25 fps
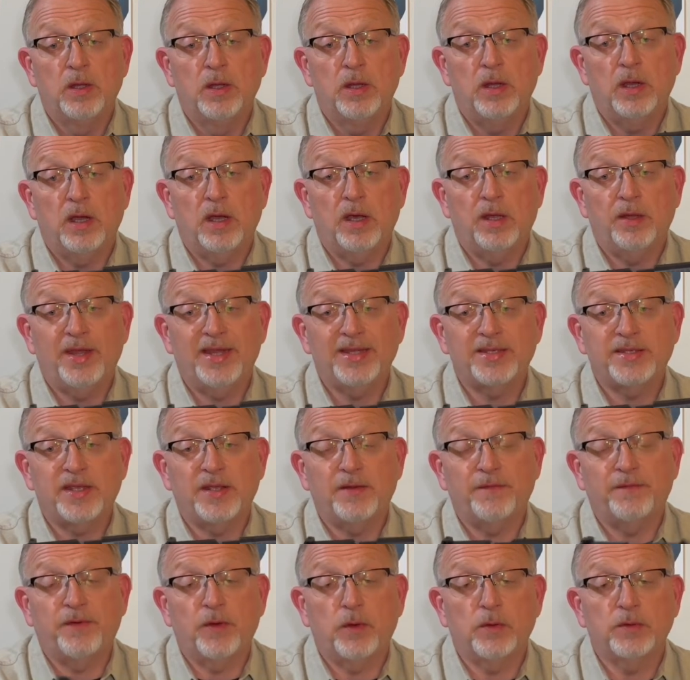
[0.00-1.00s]
that's
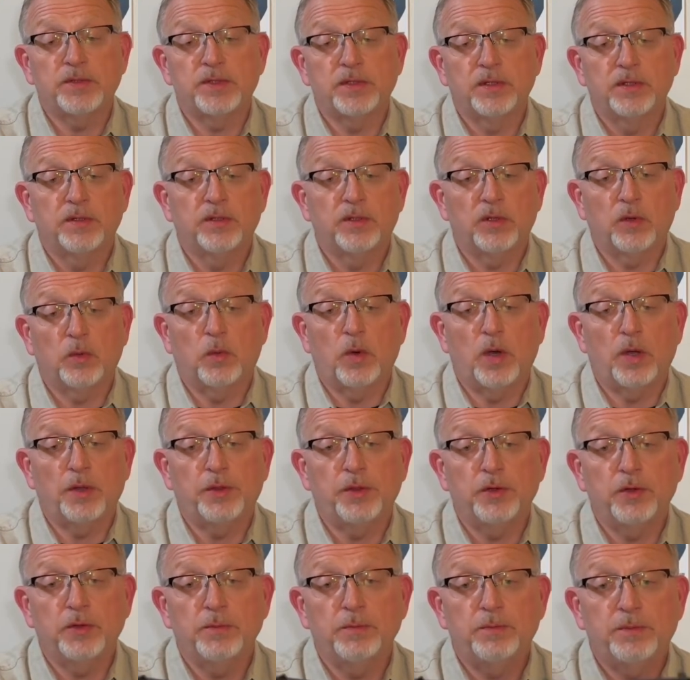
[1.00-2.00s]
it, folks. The
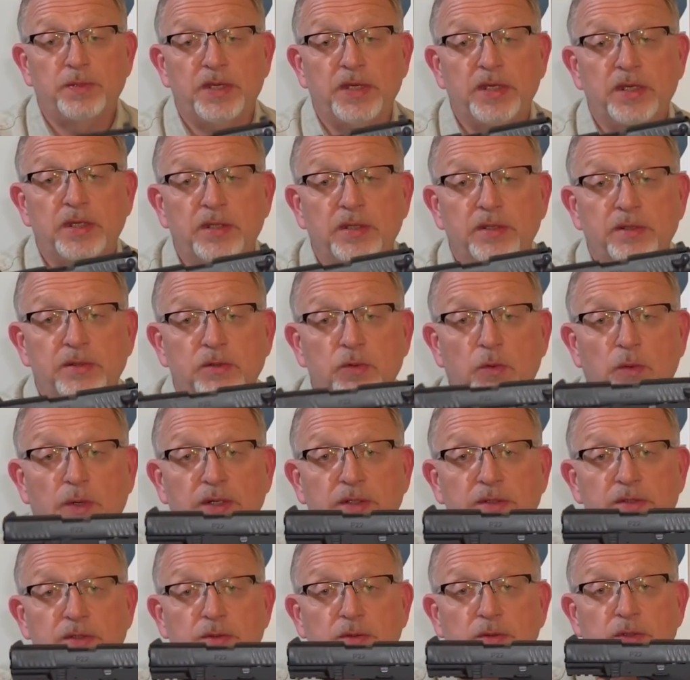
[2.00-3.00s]
Walther
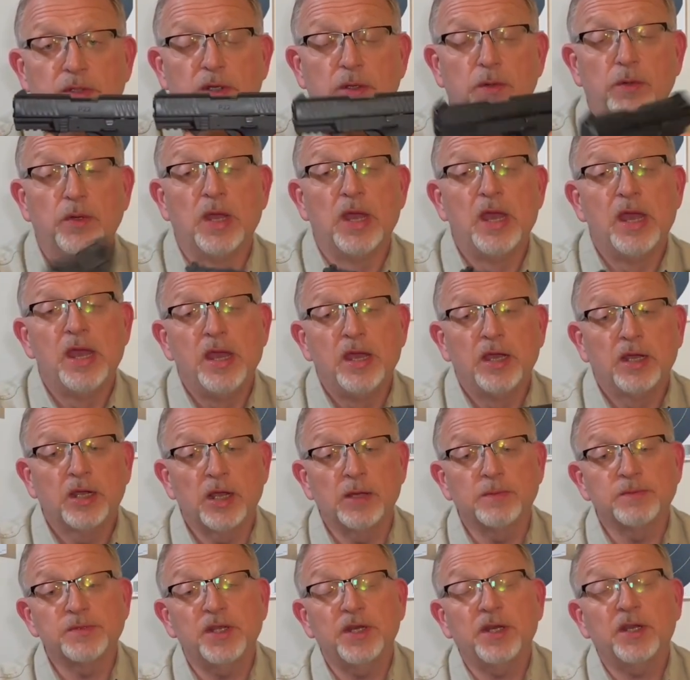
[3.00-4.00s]
P22 Q
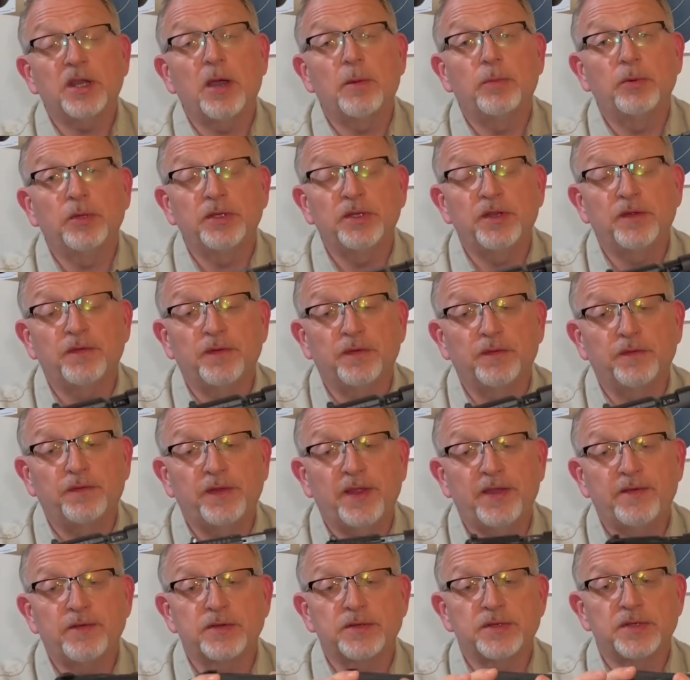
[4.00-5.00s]
comes in a couple of different
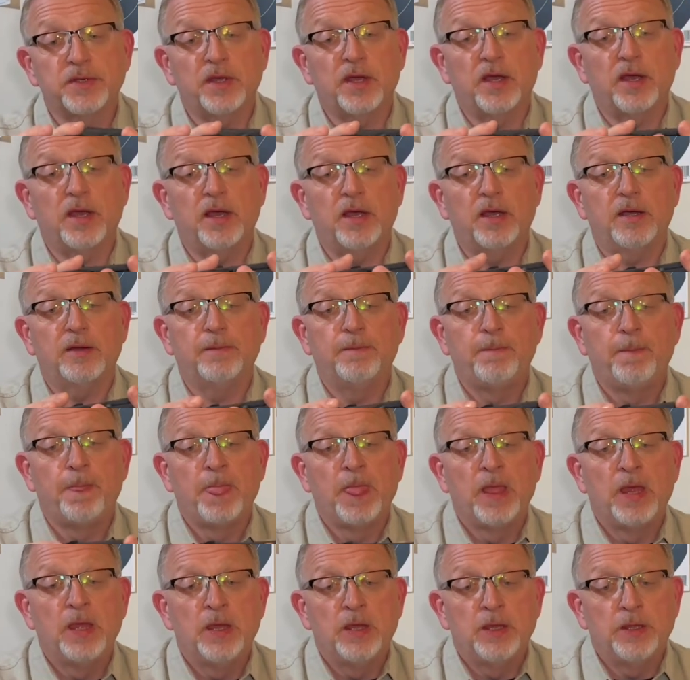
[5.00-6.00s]
flavors.
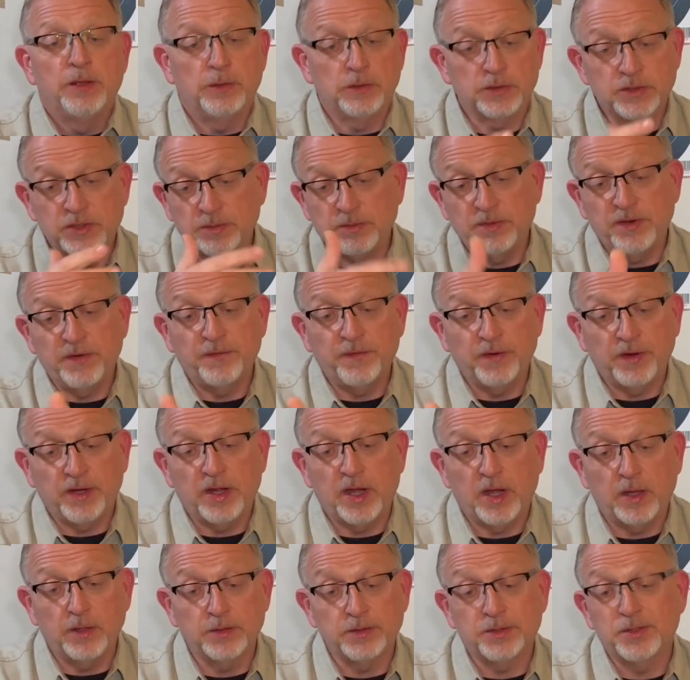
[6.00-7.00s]
There's some different
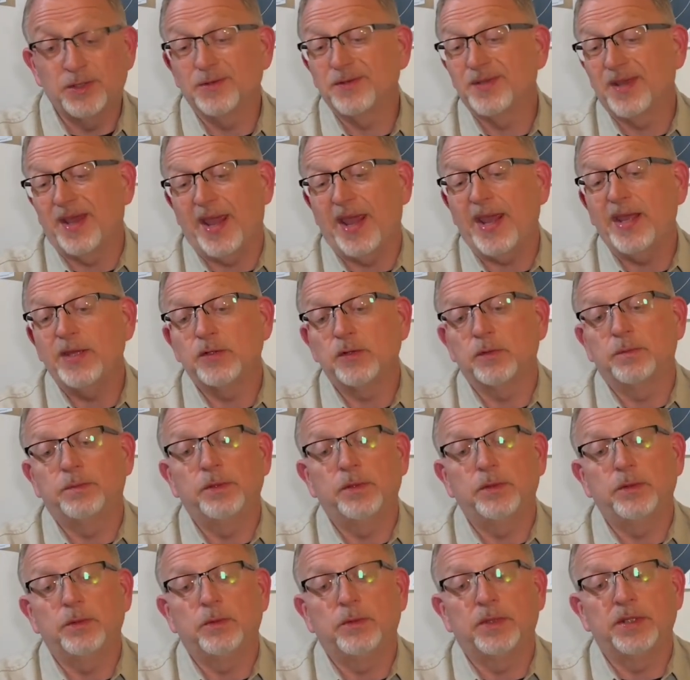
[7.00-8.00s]
colors. There's an angel
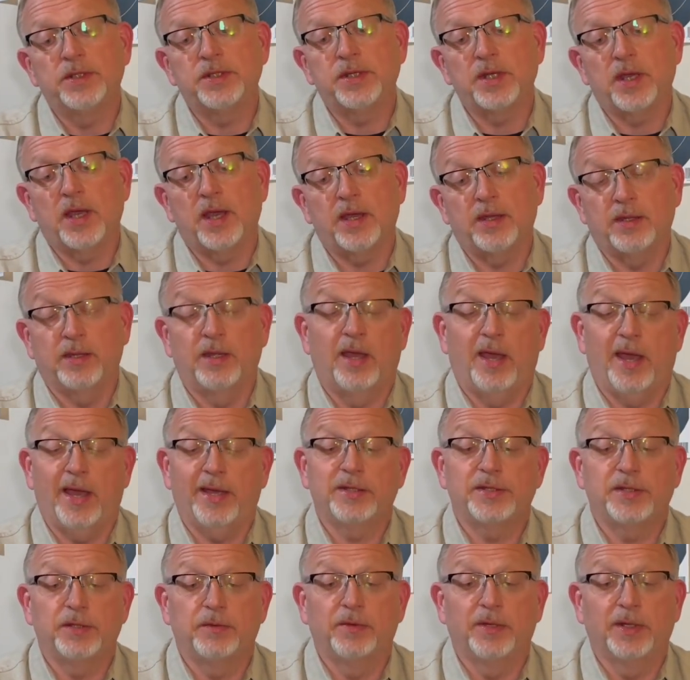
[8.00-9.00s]
blue, which I
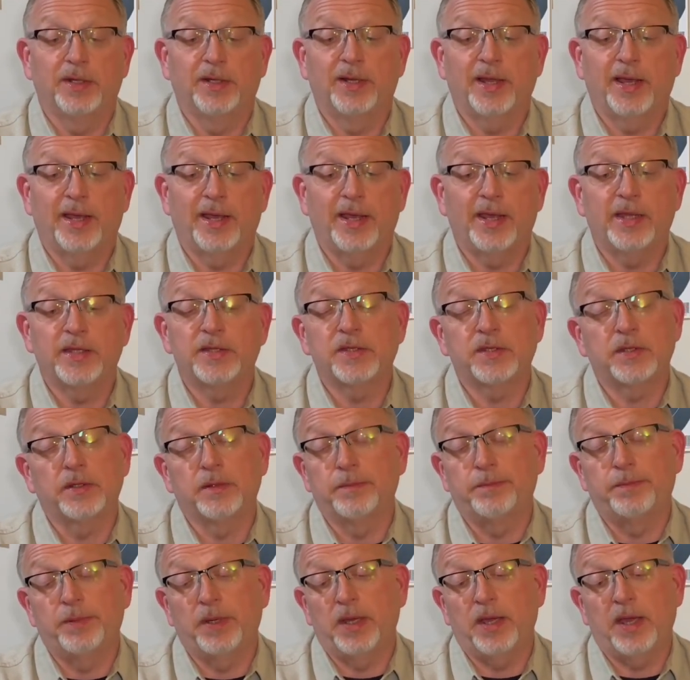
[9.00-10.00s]
actually really like.
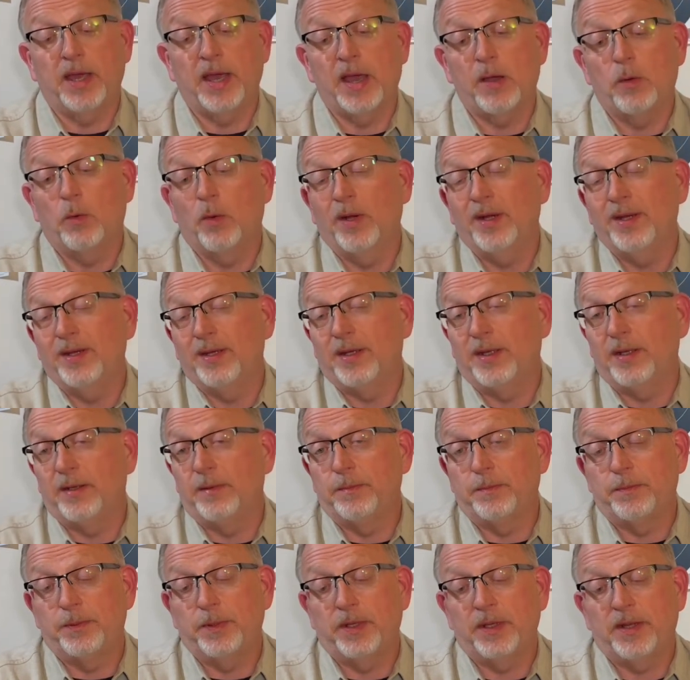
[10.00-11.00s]
But I wanted
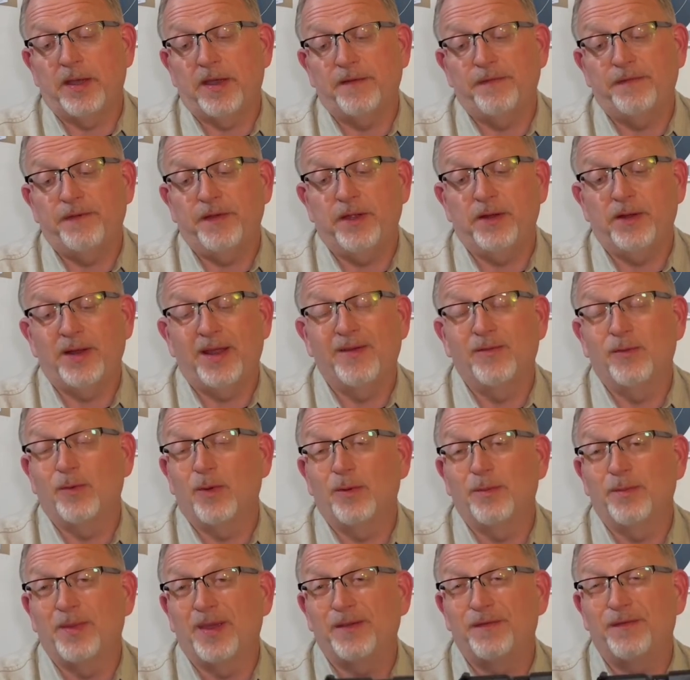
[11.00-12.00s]
it, but I figured
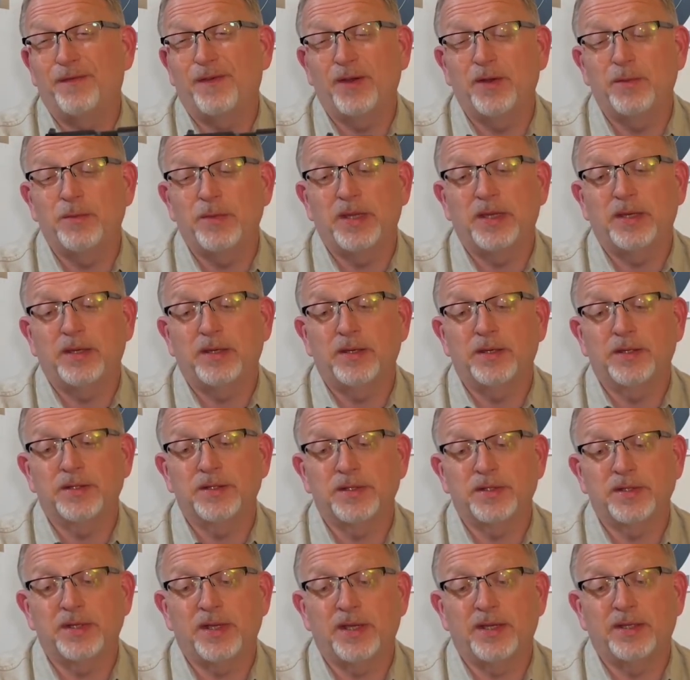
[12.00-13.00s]
everyone would make fun of me
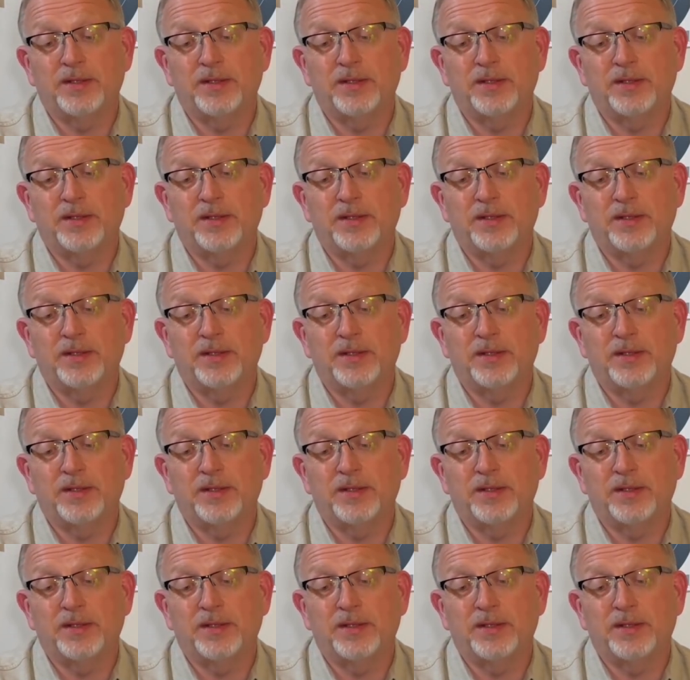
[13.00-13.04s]
because